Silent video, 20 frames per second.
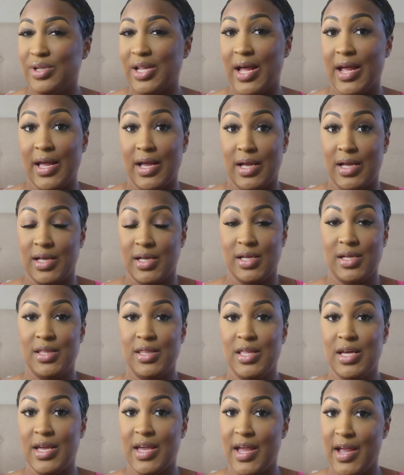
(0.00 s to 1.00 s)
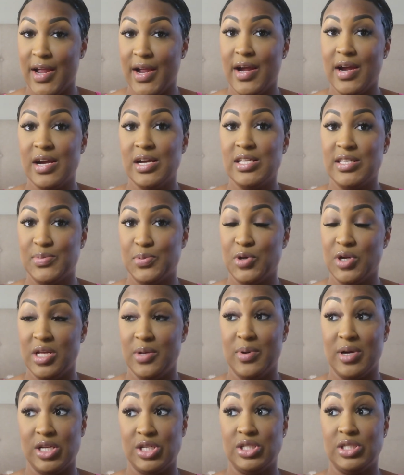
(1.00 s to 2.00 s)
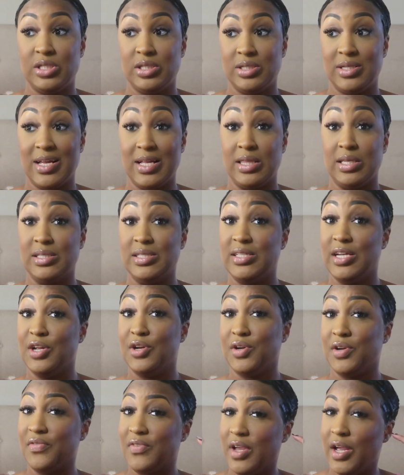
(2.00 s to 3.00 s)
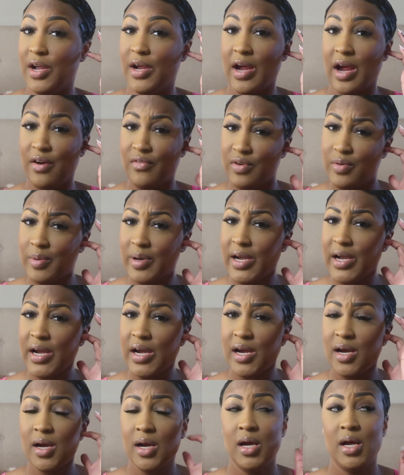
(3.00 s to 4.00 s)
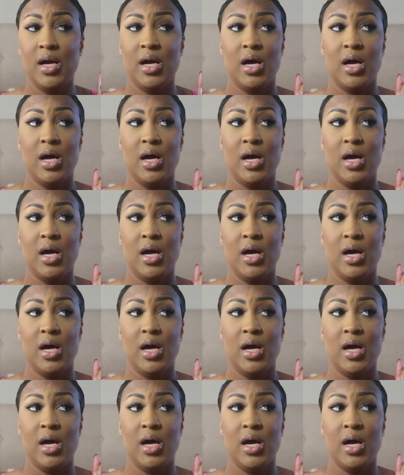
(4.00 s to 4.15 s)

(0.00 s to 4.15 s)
Like the care is pretty much like the standard of care everywhere